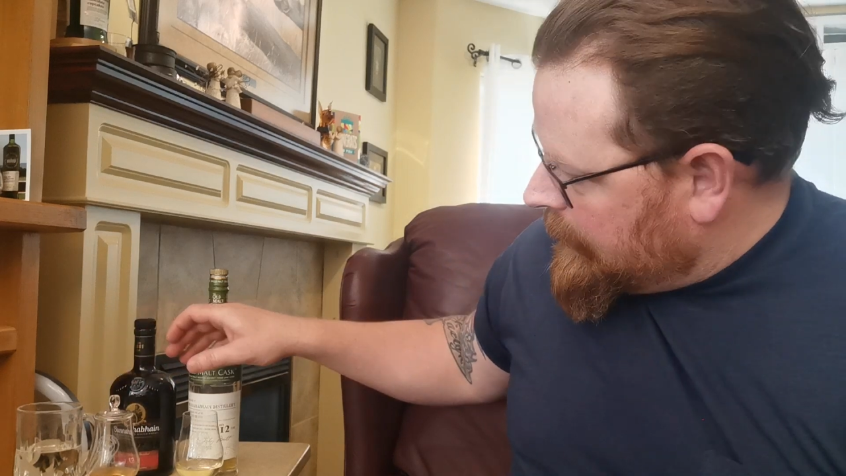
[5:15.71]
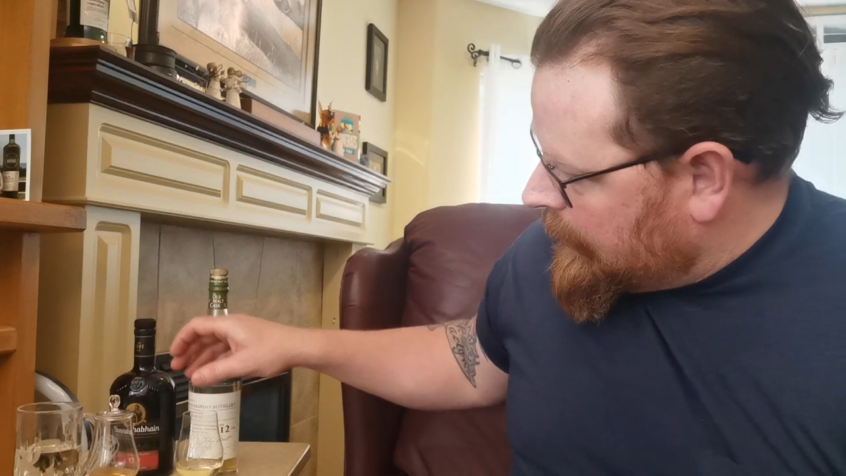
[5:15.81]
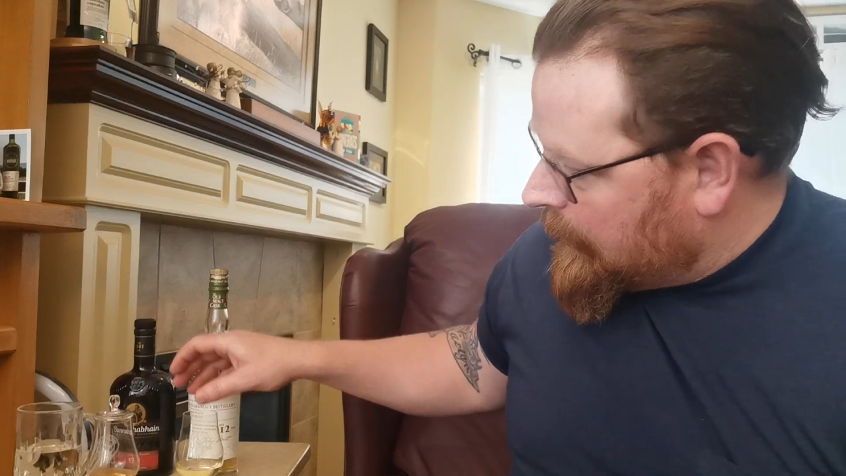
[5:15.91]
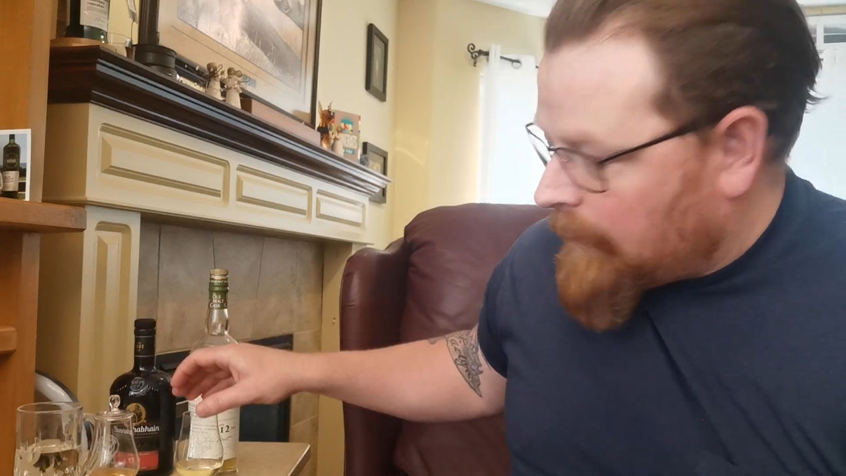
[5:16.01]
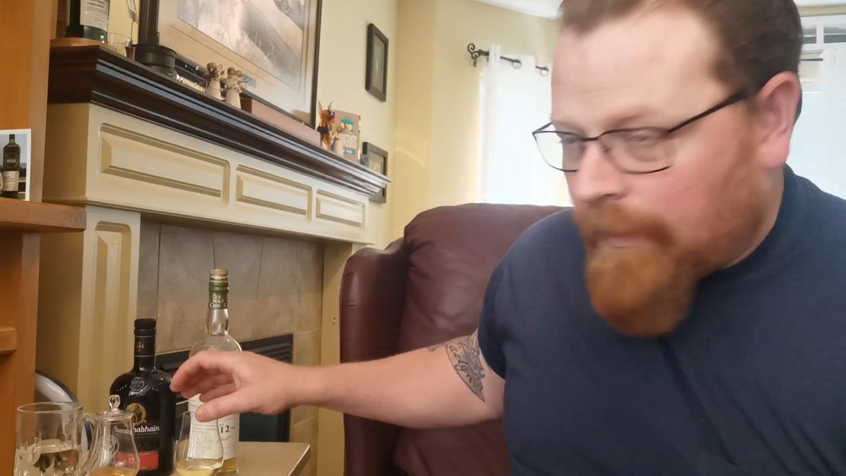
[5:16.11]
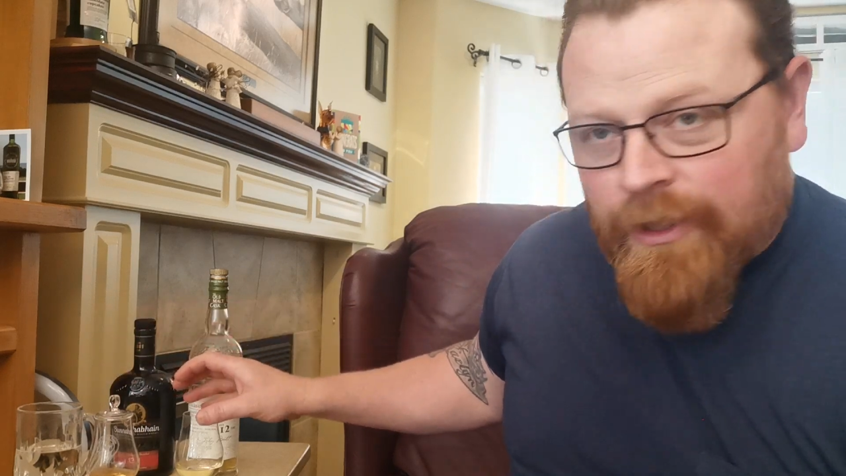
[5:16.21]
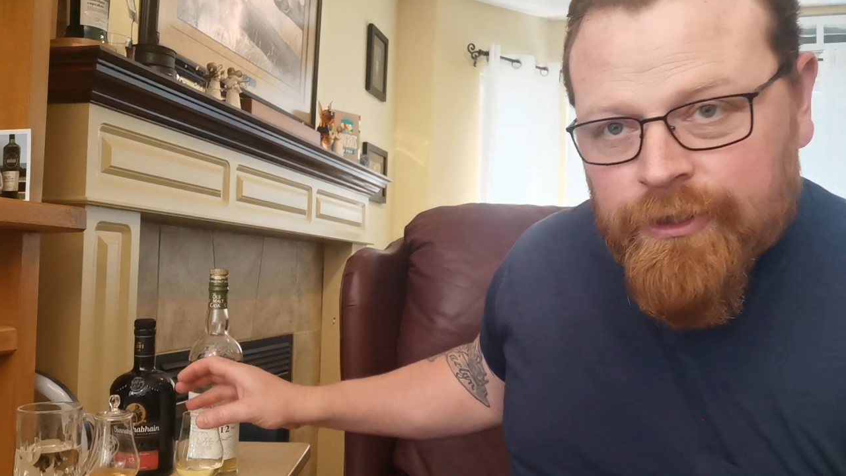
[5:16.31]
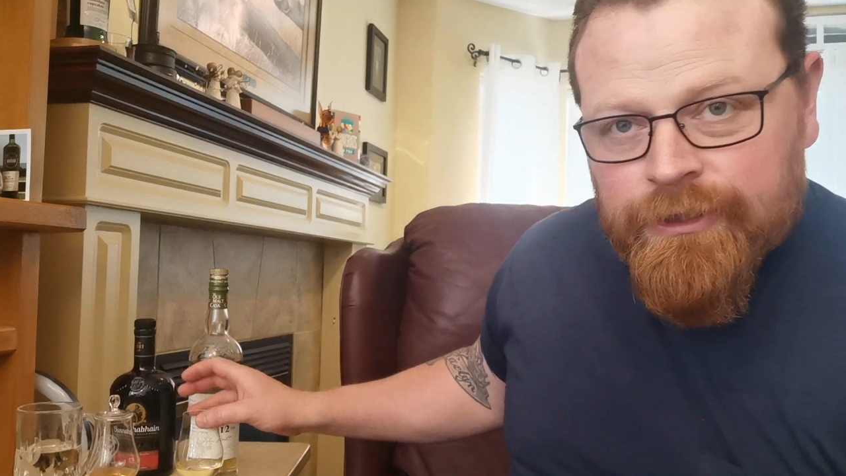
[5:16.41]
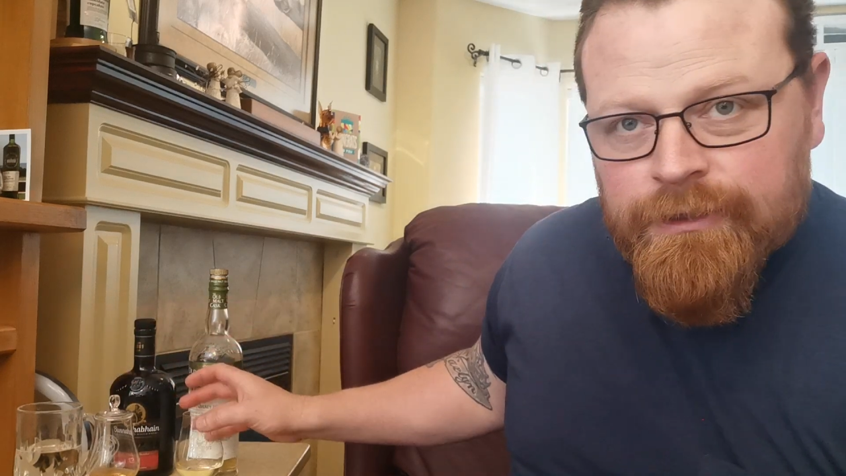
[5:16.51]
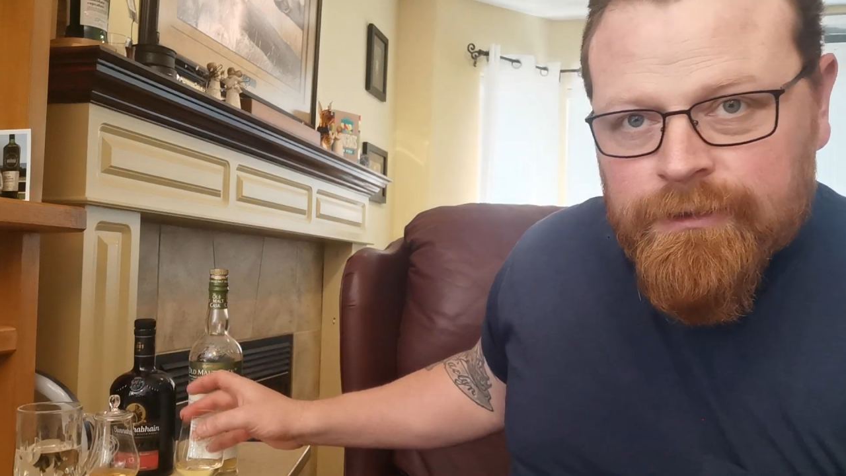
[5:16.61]

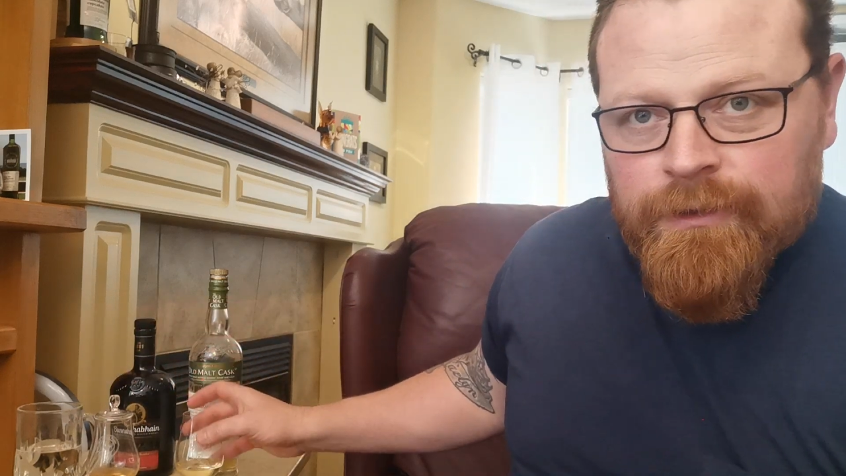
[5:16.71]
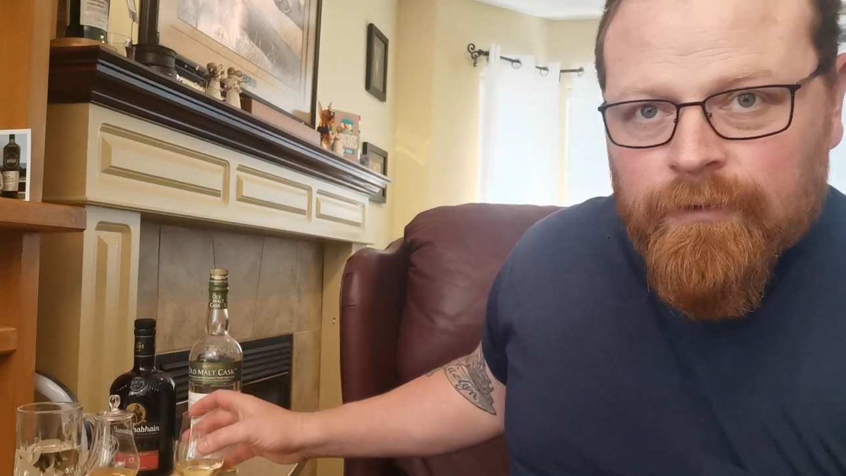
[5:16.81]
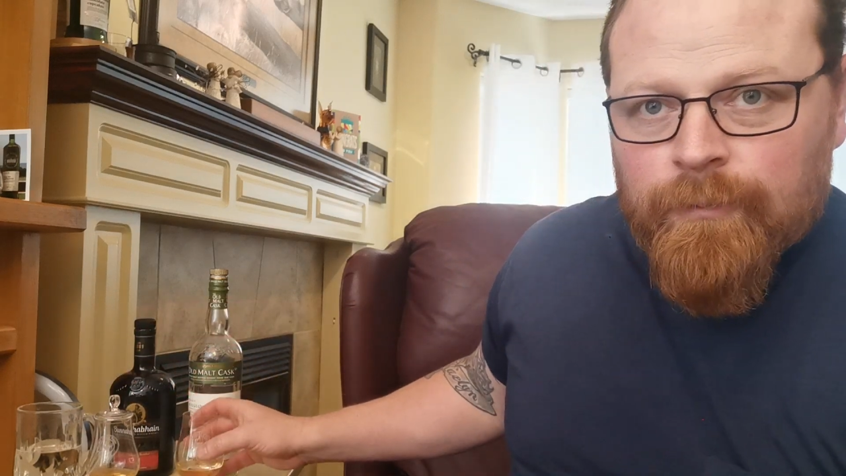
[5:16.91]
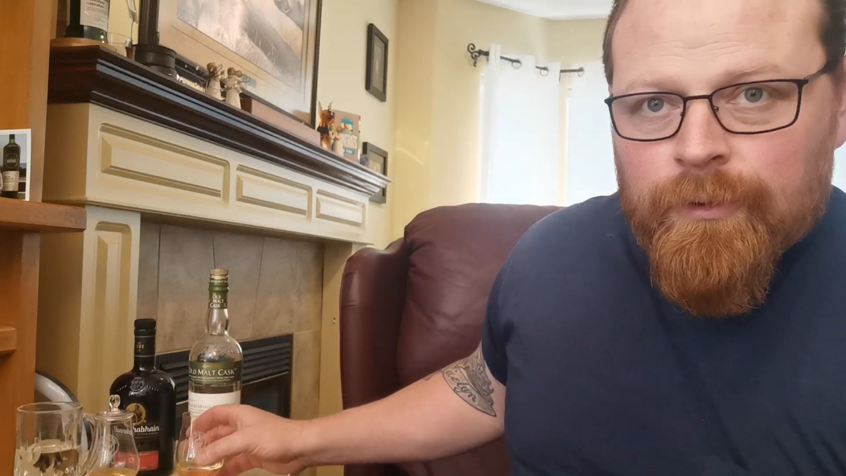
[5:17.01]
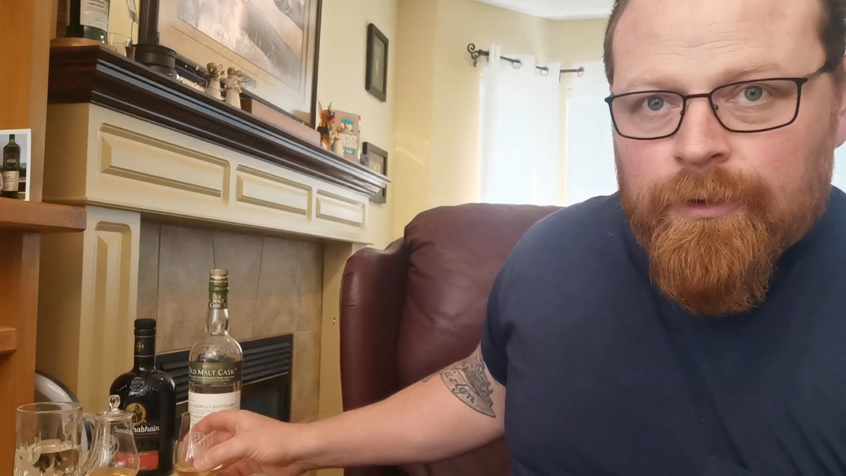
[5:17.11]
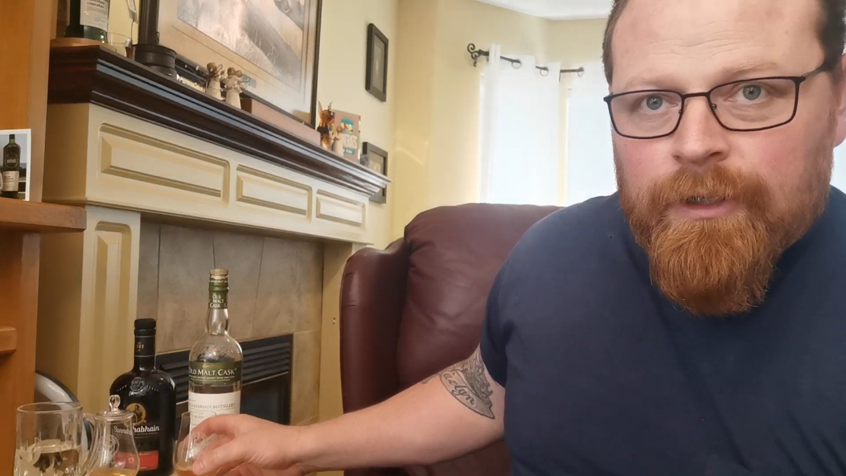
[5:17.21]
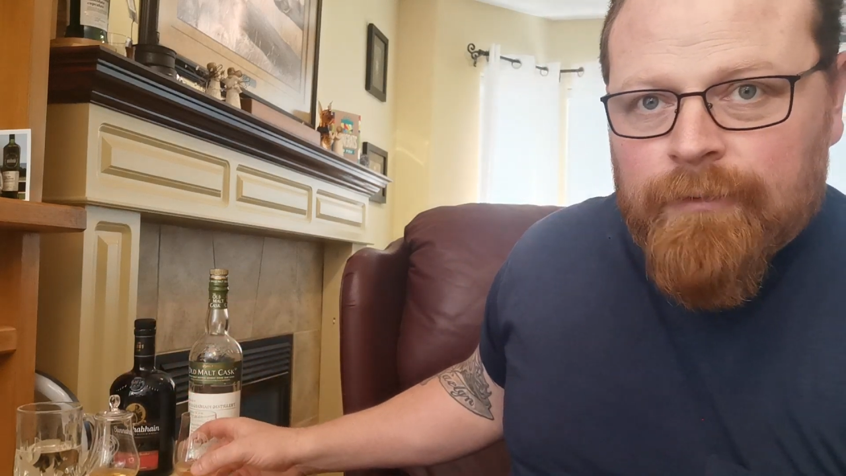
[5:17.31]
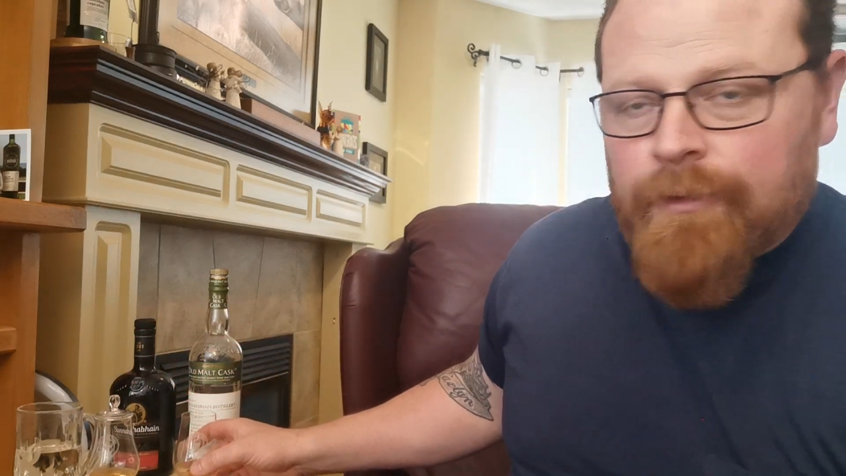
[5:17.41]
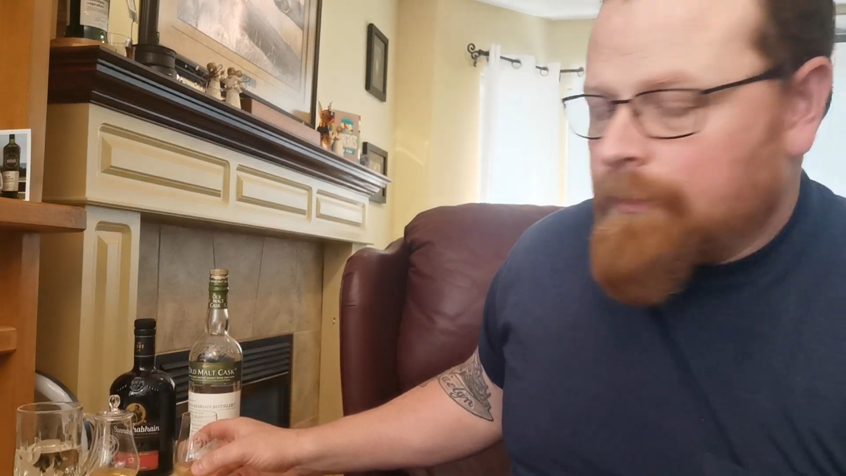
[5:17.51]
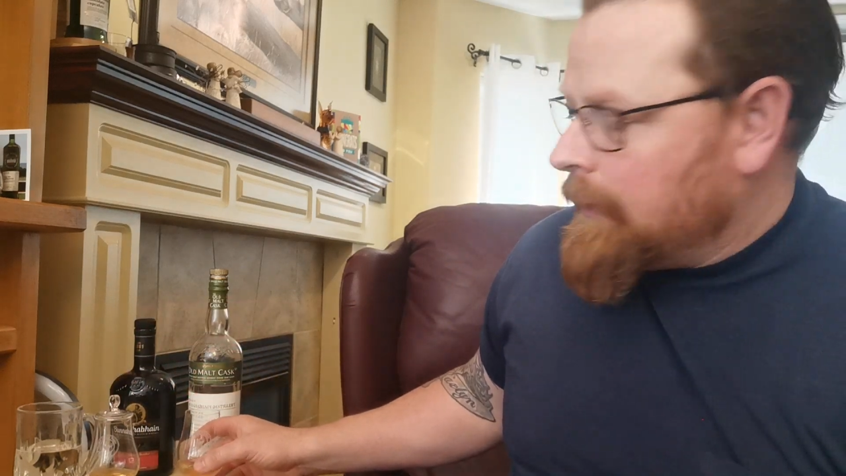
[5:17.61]
expression of
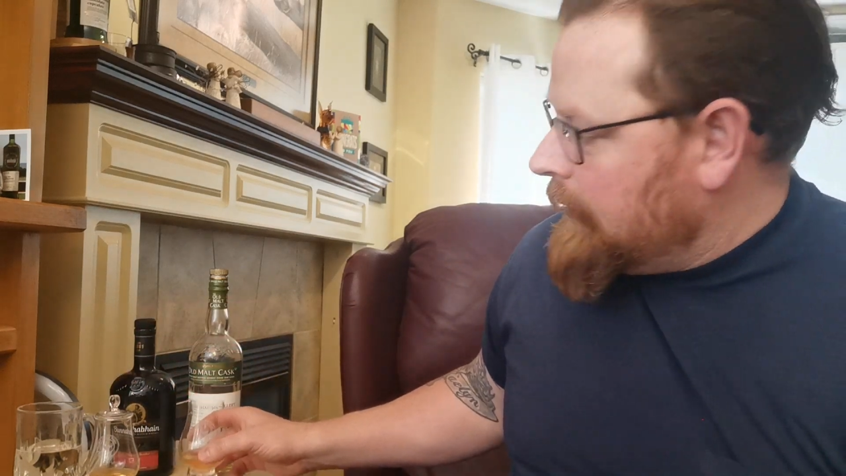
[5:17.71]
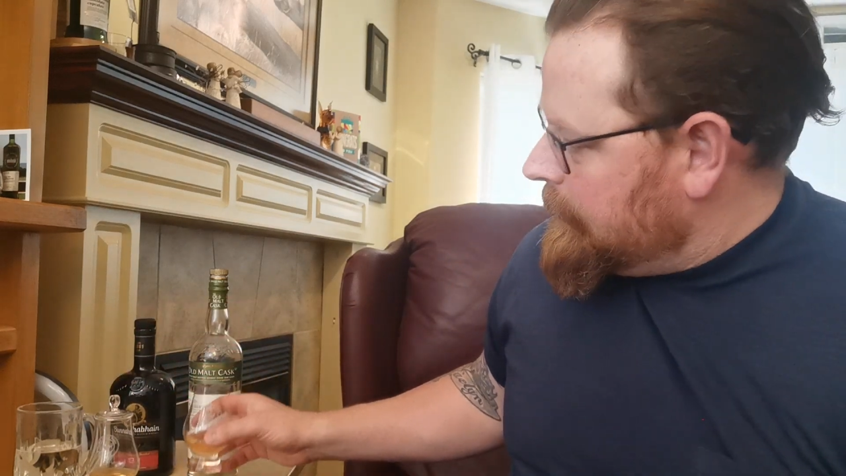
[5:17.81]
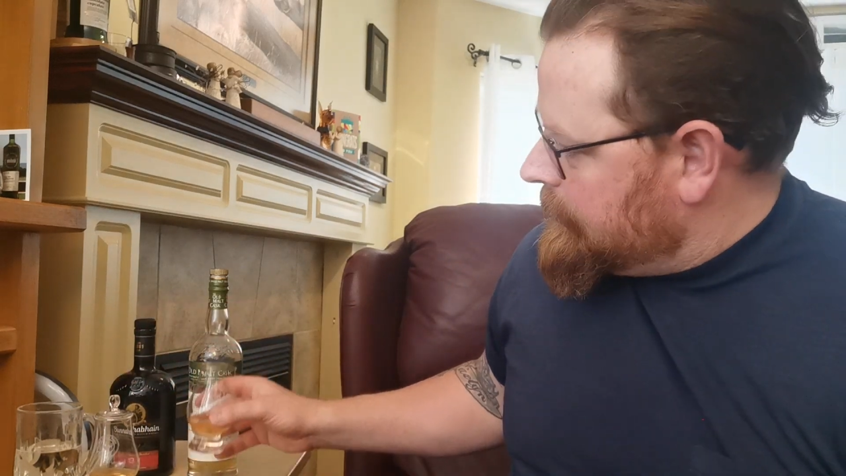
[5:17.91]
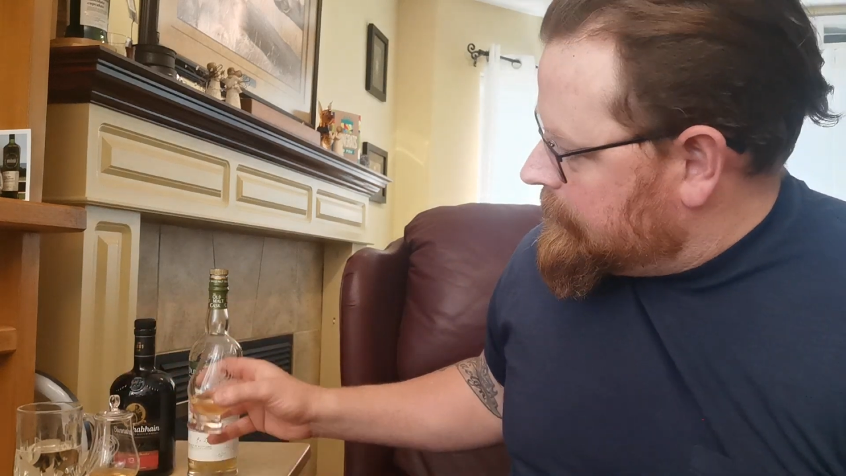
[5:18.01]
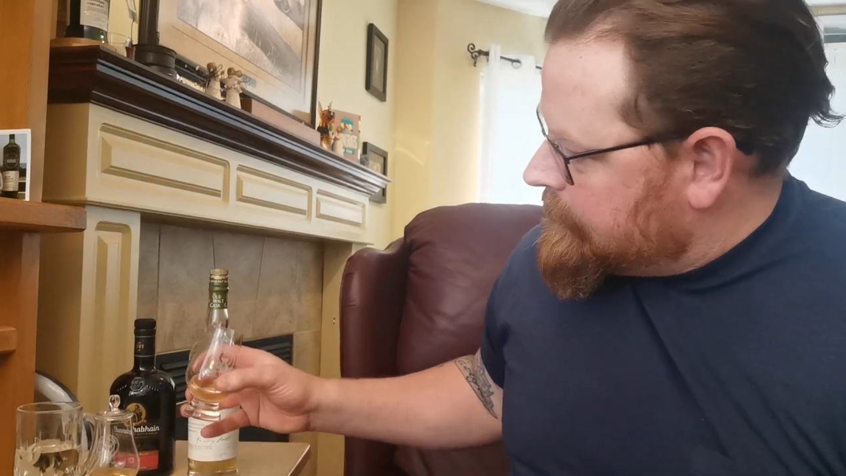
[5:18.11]
Bunnahabhain 12.